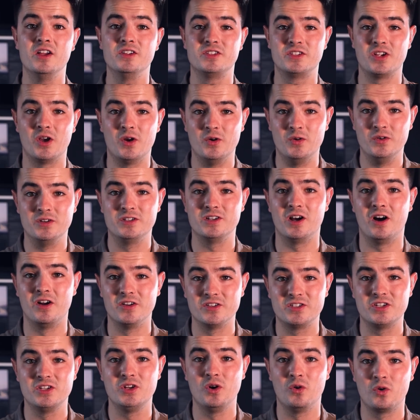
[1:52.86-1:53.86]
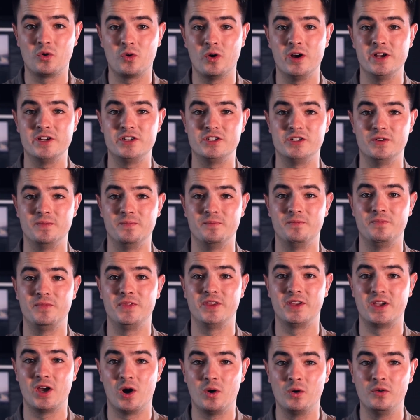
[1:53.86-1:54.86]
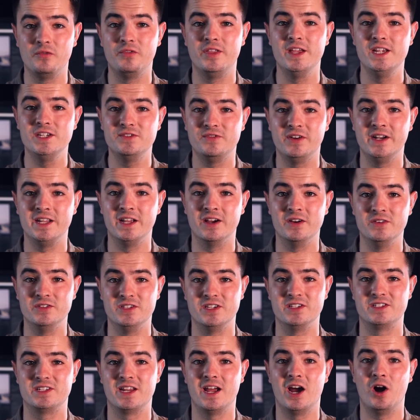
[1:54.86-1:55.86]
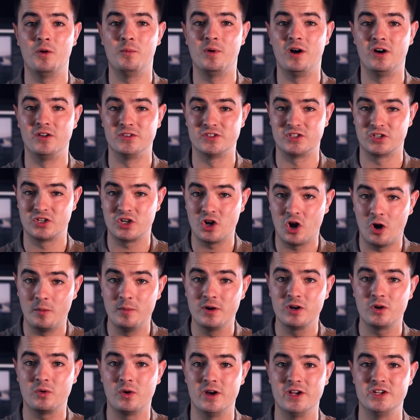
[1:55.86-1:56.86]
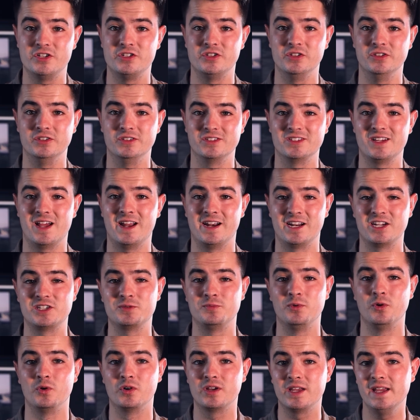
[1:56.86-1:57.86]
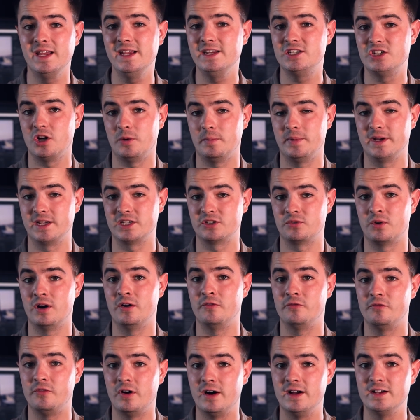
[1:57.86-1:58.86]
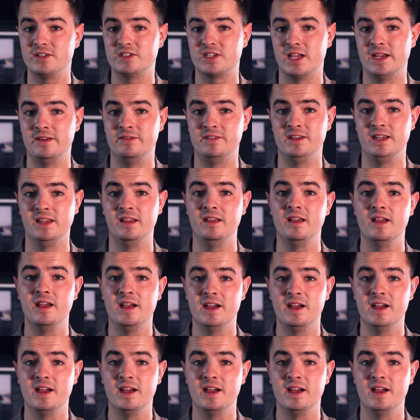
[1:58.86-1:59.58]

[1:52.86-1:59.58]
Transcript: So, to answer your question, the goal of these videos is to help answer common questions and explore key topics around fire safety